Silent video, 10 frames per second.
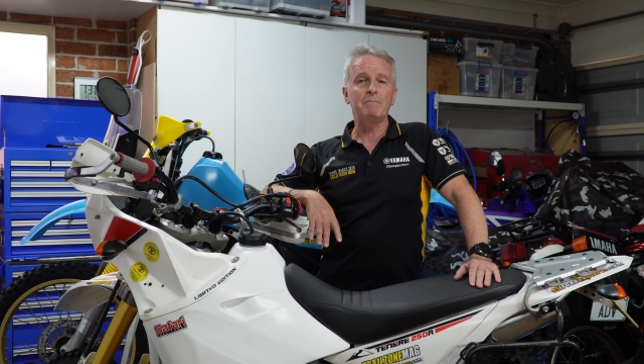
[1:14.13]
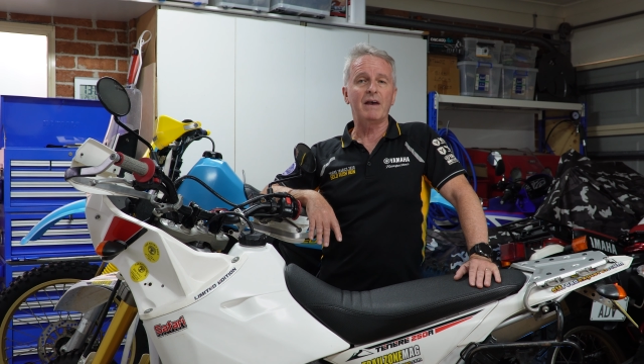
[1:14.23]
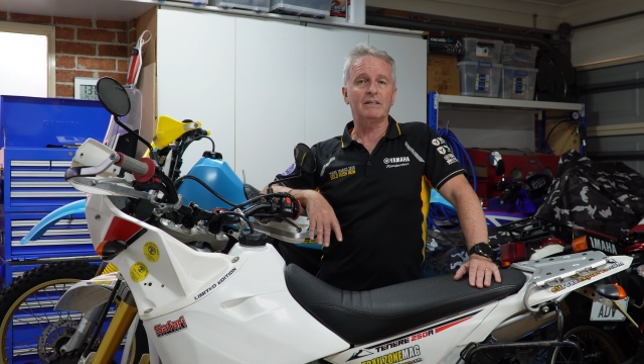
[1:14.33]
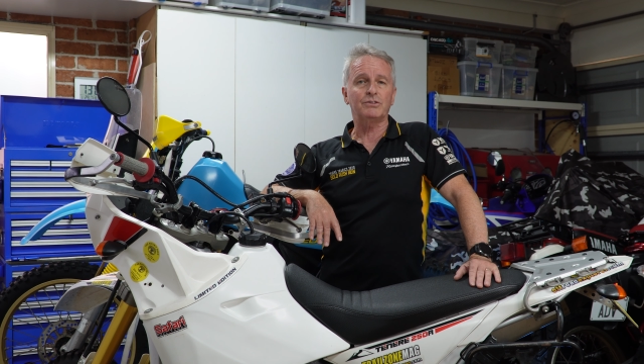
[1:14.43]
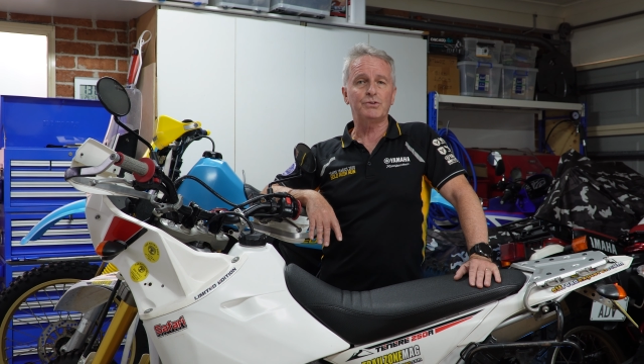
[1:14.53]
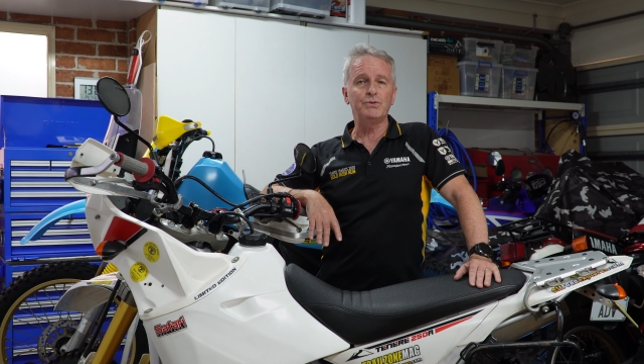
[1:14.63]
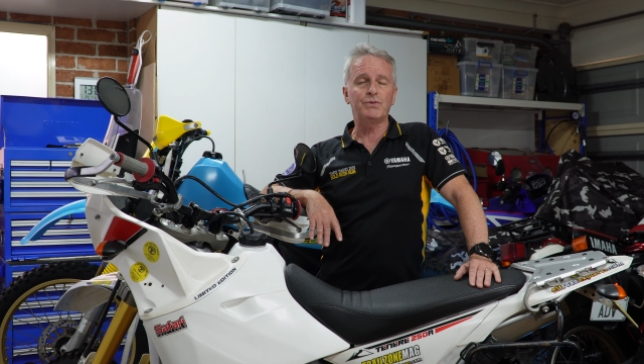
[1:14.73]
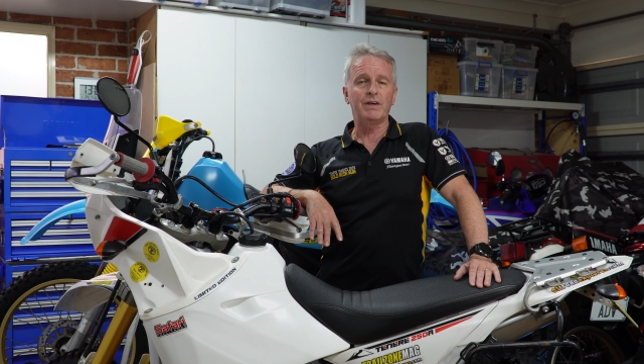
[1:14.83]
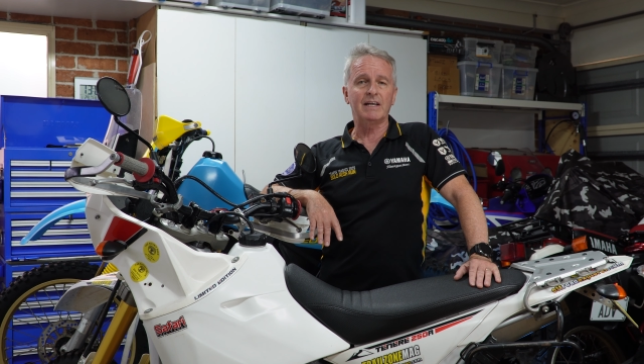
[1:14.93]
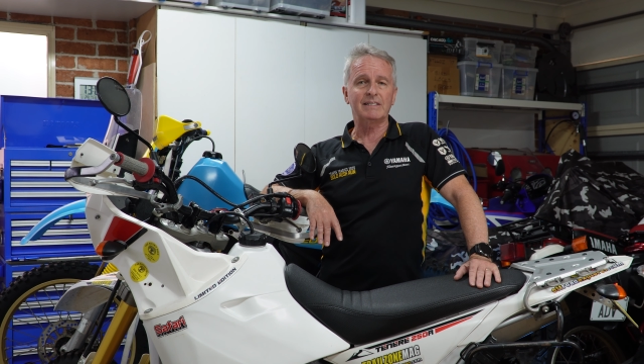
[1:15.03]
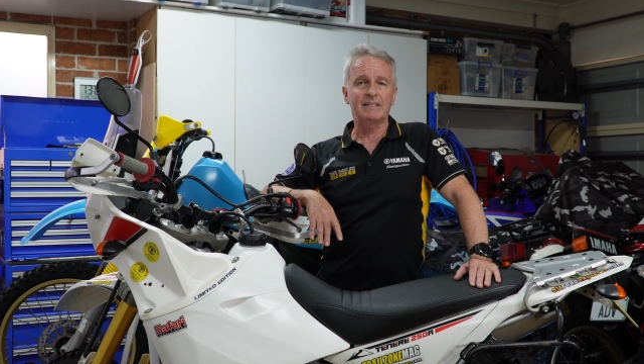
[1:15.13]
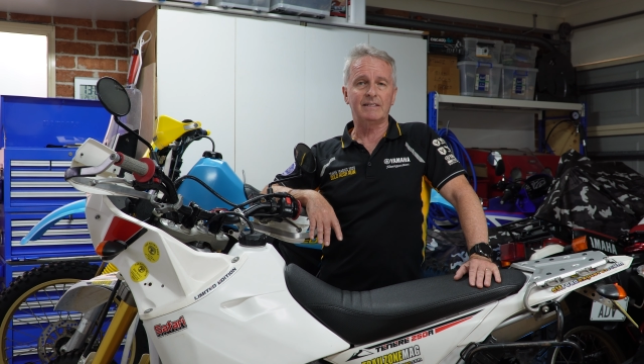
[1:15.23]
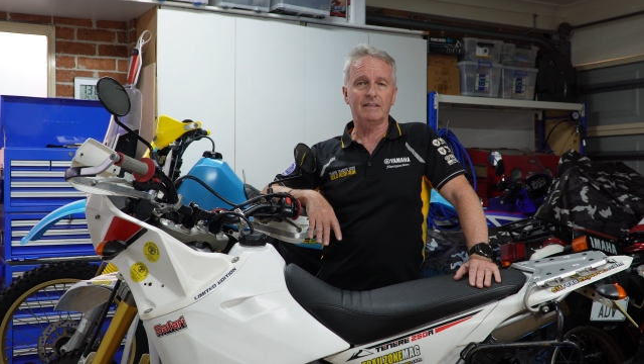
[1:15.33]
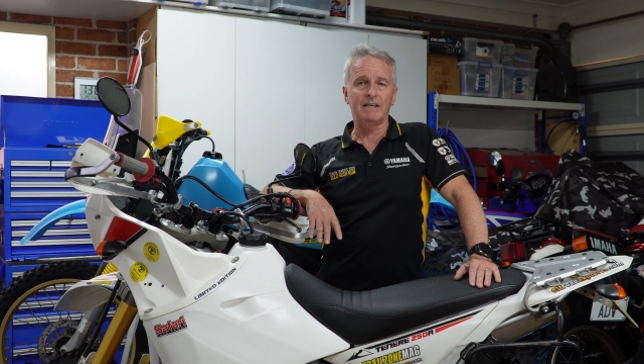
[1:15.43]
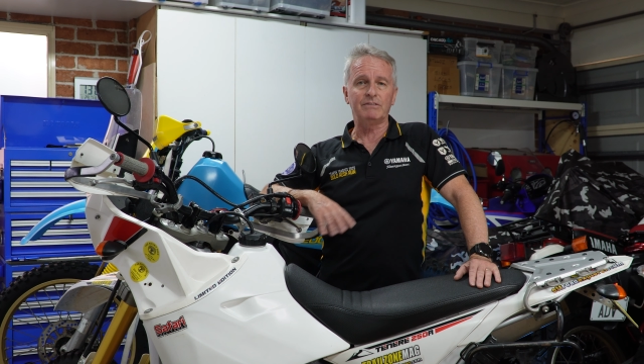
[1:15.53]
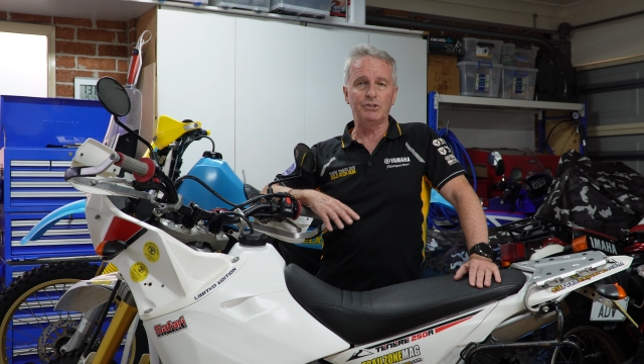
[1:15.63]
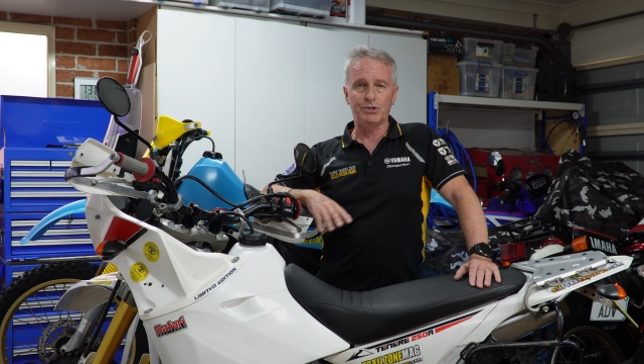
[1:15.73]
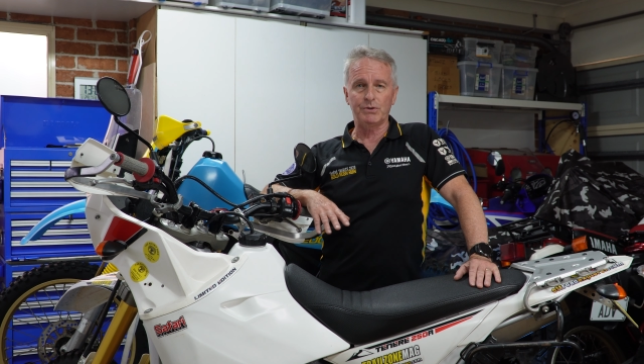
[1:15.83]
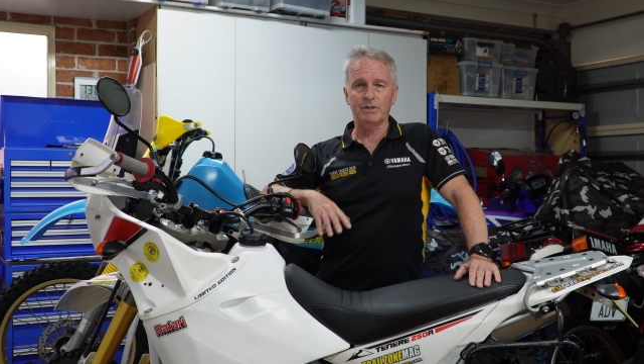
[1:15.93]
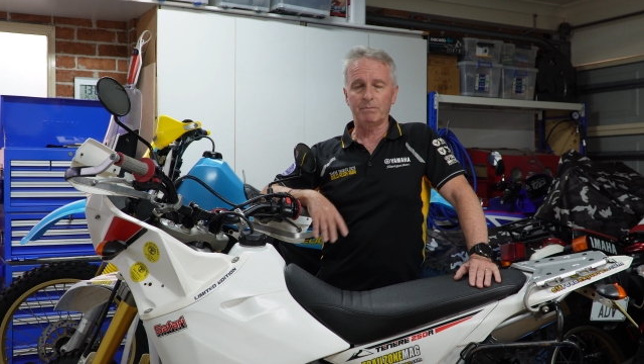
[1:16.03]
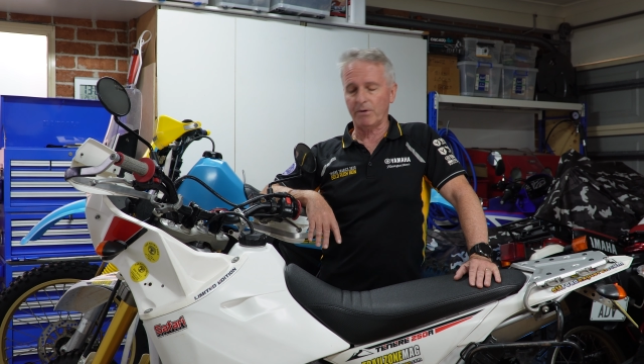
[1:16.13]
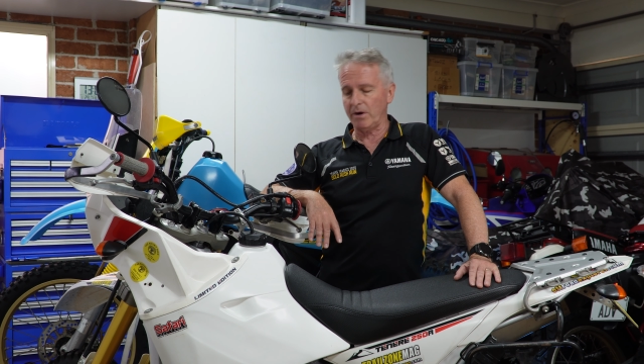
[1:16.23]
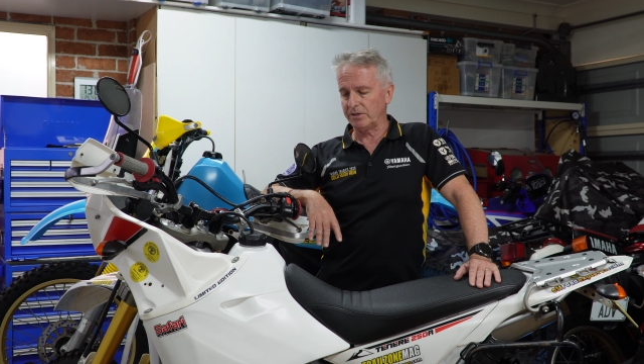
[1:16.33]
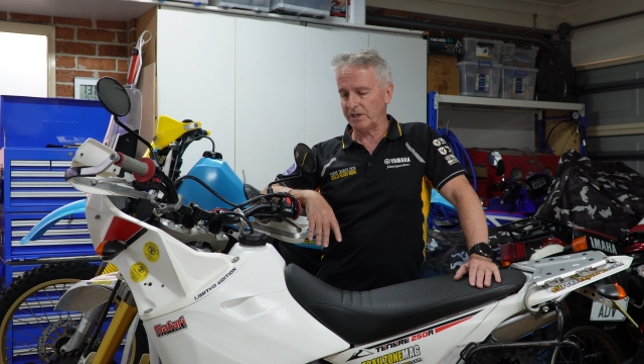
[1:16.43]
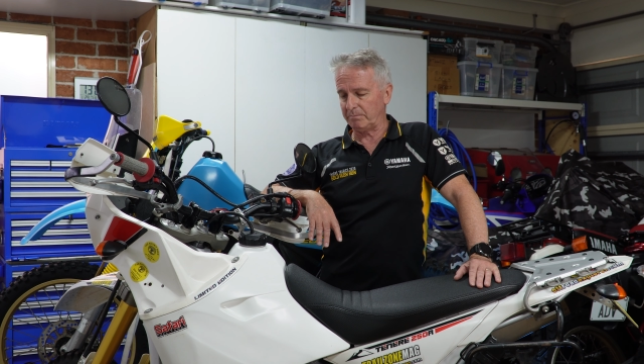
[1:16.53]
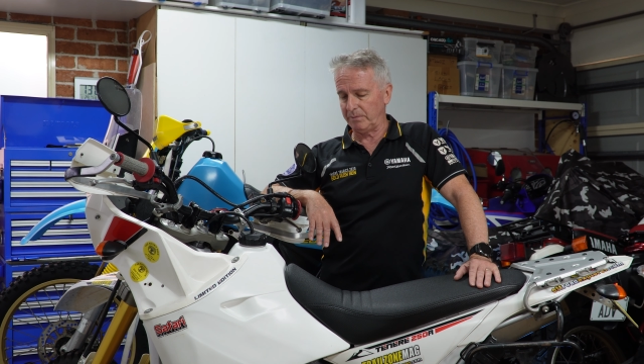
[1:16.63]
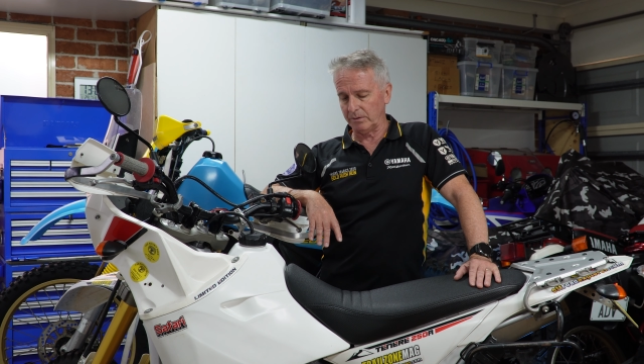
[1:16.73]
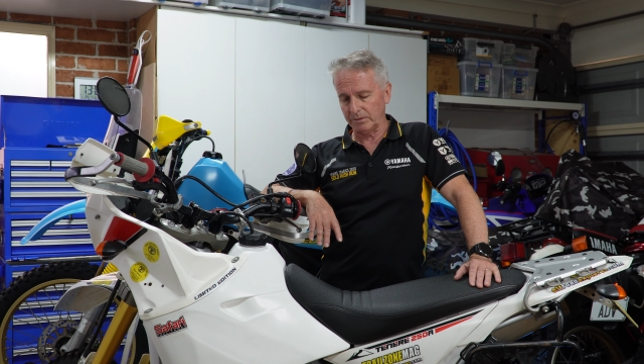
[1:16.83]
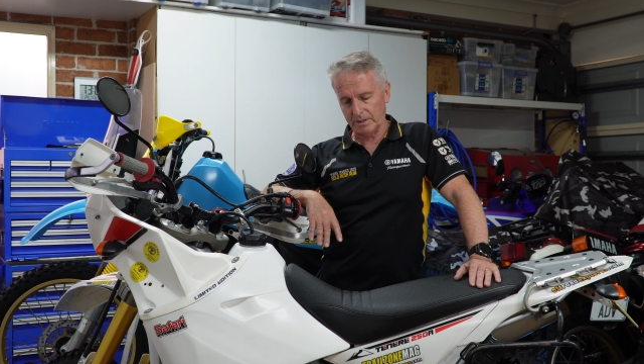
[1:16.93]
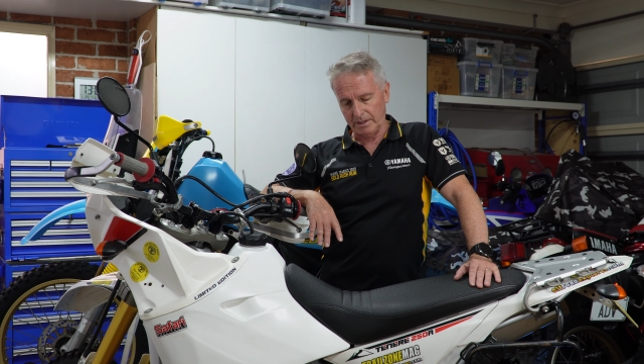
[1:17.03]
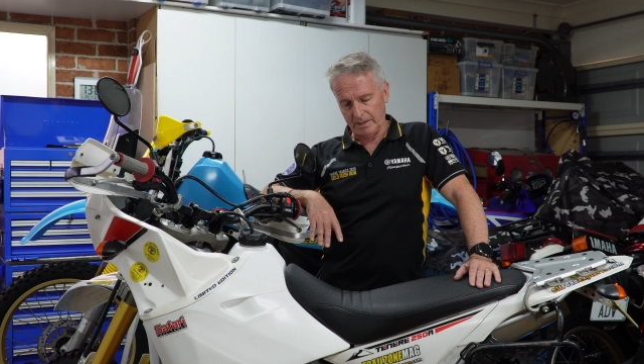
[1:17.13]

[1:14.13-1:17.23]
about 2011 during the project build,